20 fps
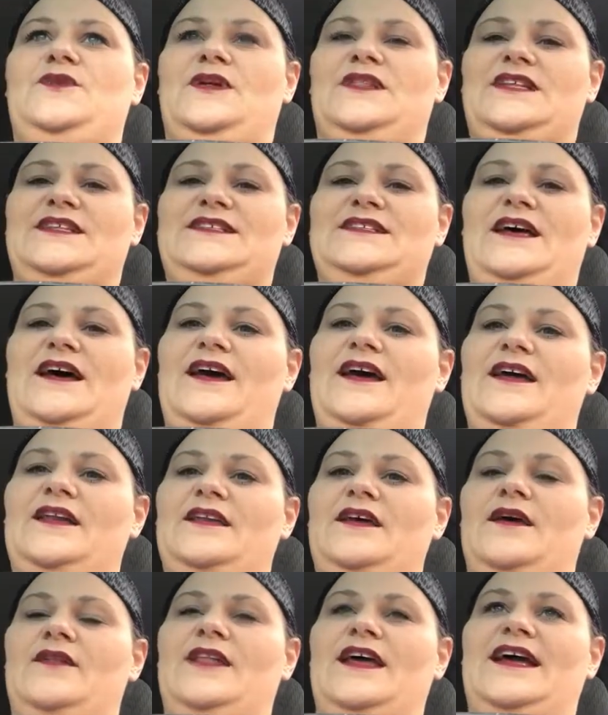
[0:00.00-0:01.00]
on the side,
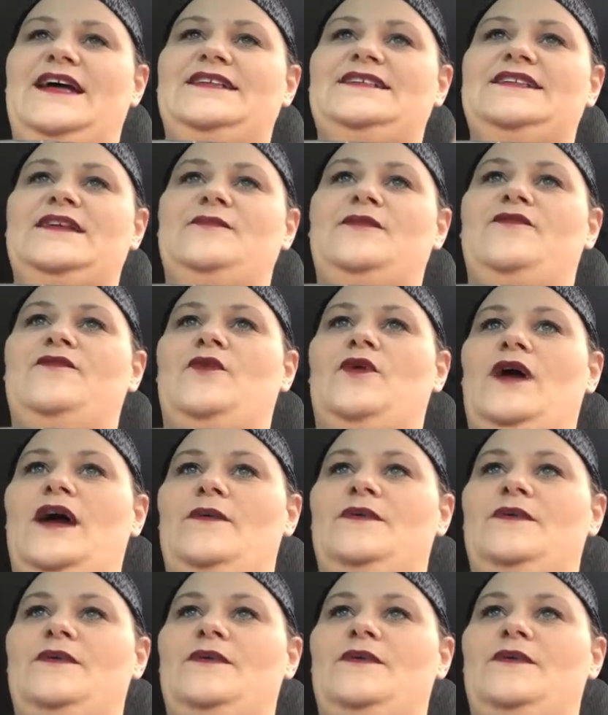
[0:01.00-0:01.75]
and like I said before,